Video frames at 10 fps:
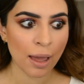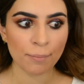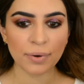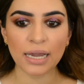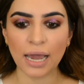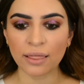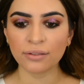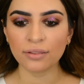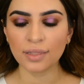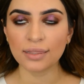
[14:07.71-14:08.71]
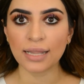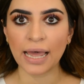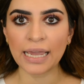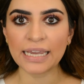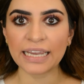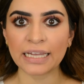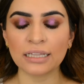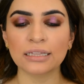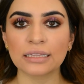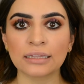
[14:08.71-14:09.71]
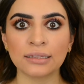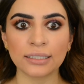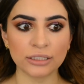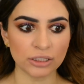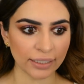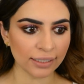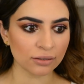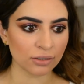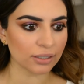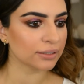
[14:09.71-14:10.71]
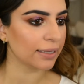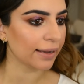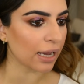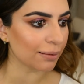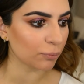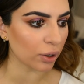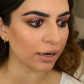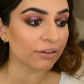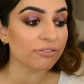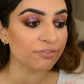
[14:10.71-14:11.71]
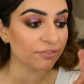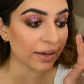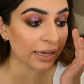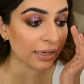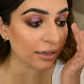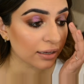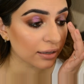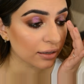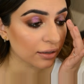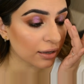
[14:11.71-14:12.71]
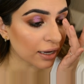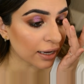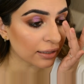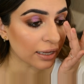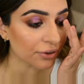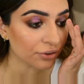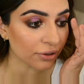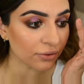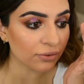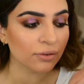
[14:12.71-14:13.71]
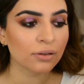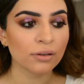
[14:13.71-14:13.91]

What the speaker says: But other than that, it legit looks like I'm wearing fake eyelashes.